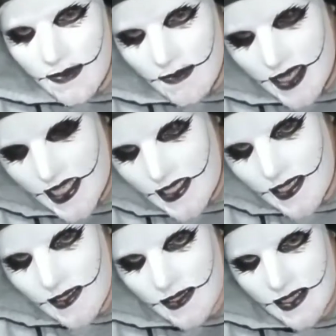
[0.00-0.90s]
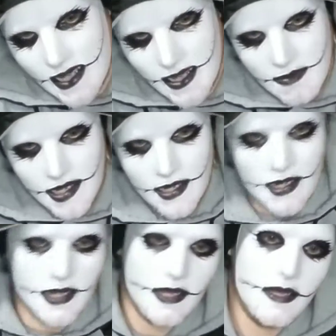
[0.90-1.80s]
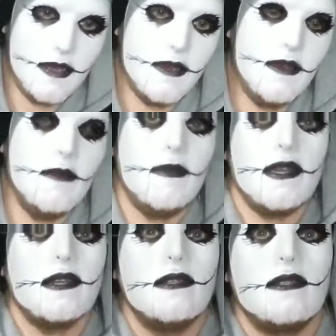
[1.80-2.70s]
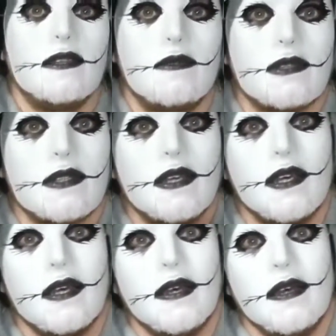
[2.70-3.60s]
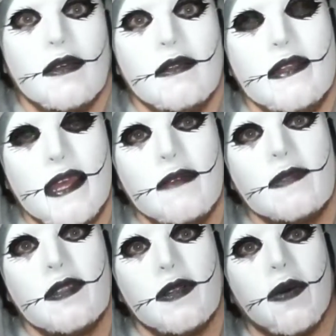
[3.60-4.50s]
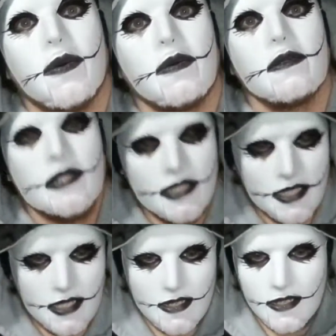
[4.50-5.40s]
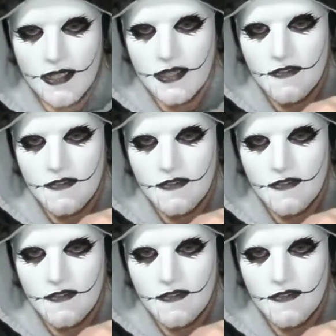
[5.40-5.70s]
bat cycles came in because there was dents and holes in the, the